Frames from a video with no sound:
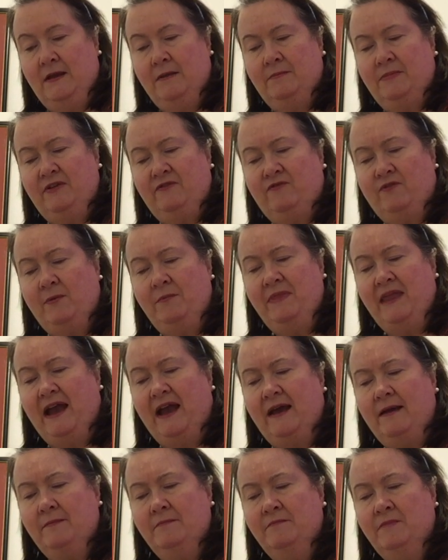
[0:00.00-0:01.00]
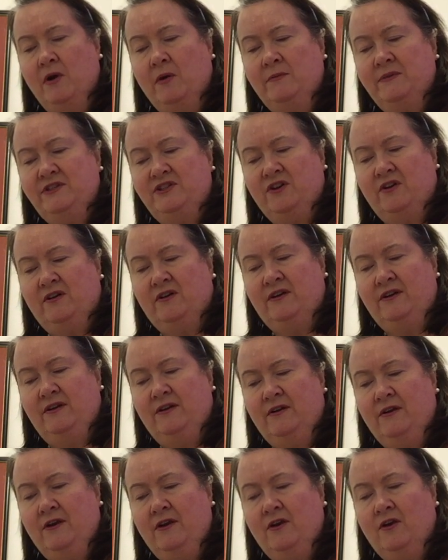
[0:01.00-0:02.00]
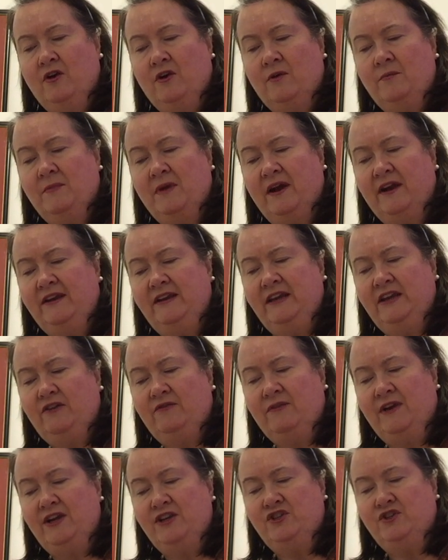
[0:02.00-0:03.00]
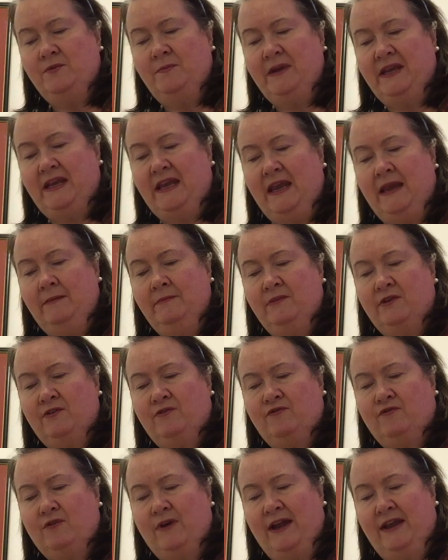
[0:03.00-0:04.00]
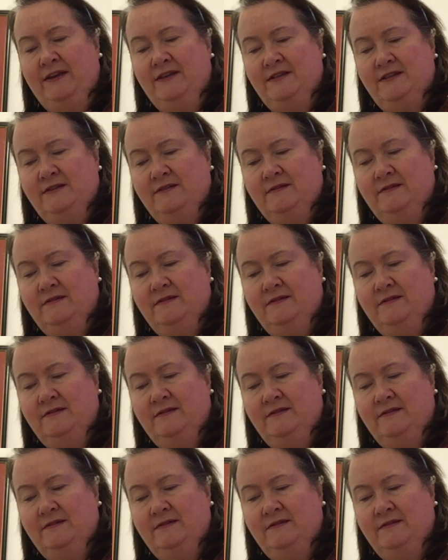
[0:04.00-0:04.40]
But from that moment on, Hermione Granger became their friend.